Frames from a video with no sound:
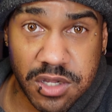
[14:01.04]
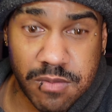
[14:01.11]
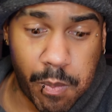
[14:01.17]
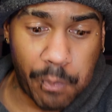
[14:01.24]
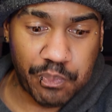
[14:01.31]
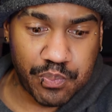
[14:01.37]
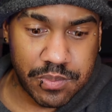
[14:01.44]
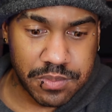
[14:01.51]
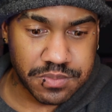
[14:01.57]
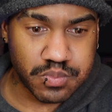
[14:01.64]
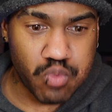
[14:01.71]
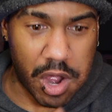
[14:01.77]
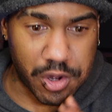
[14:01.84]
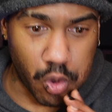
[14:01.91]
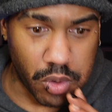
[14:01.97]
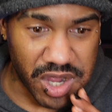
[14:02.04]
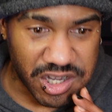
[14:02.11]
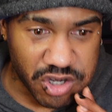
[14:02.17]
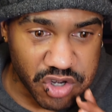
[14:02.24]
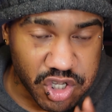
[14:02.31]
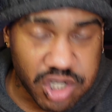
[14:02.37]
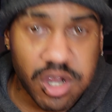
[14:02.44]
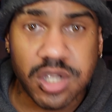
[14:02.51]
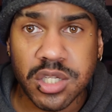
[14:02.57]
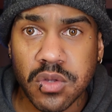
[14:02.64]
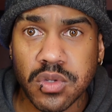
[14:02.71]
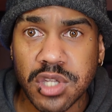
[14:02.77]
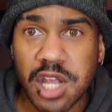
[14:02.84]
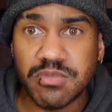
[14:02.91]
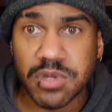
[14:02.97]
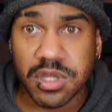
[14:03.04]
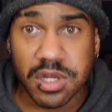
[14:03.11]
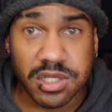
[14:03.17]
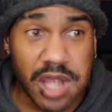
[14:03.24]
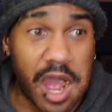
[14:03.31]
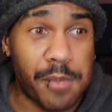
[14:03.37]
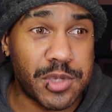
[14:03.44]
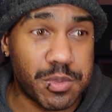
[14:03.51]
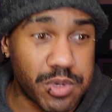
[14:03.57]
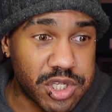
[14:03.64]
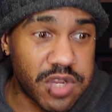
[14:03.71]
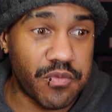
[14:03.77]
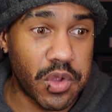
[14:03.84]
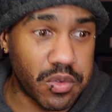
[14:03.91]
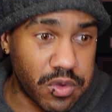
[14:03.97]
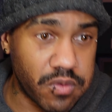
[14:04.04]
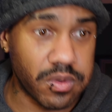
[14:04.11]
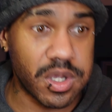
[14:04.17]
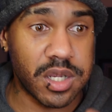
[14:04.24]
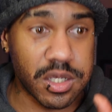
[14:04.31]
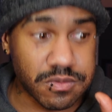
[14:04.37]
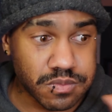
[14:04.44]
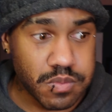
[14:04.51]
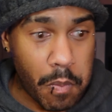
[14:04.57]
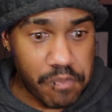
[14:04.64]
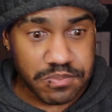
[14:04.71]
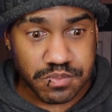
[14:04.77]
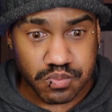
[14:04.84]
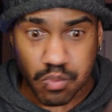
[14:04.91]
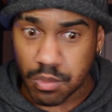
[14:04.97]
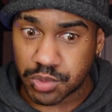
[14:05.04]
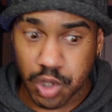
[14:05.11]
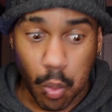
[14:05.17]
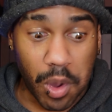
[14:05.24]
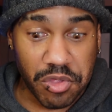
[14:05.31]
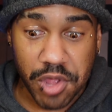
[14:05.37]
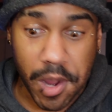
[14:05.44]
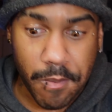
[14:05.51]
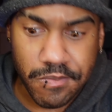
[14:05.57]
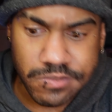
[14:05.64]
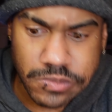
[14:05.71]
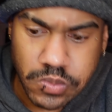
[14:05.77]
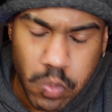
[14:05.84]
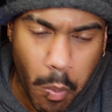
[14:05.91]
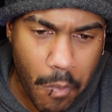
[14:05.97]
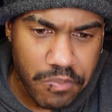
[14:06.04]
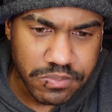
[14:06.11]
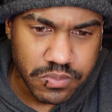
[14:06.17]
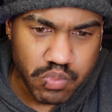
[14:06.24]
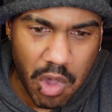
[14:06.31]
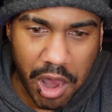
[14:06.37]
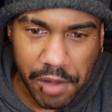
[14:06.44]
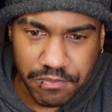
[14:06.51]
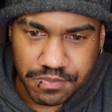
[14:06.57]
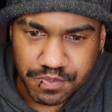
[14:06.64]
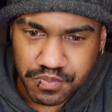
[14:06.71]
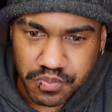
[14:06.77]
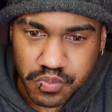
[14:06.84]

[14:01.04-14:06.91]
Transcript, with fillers: it. I don't like to discuss those types of things. I'm specifically relating to one thing. And um,